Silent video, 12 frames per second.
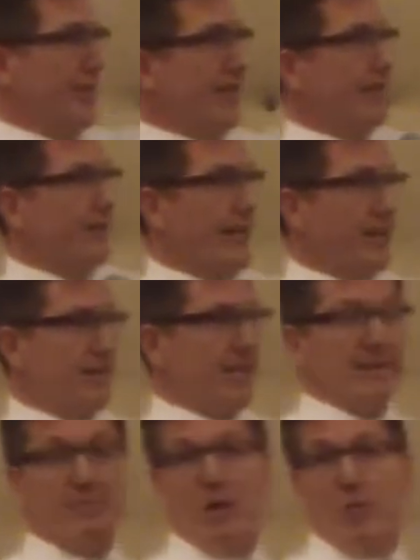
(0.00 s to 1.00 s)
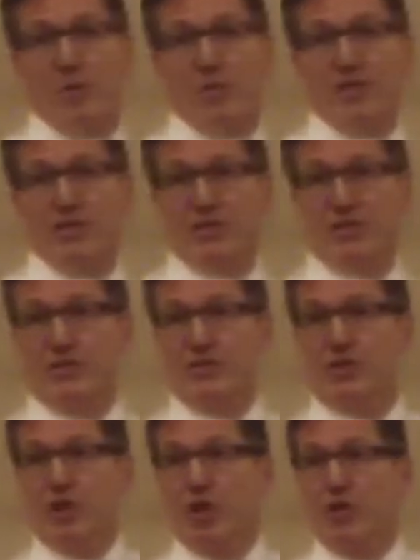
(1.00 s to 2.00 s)
think about what we
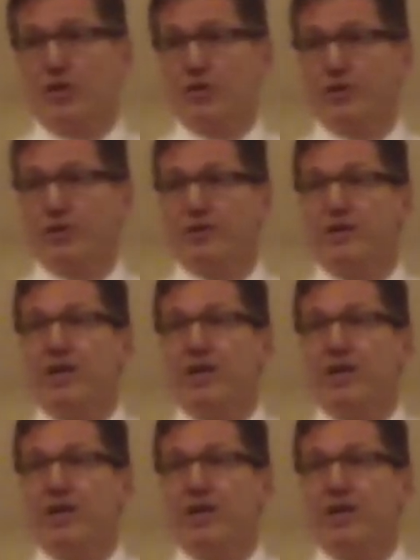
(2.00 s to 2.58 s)
just heard.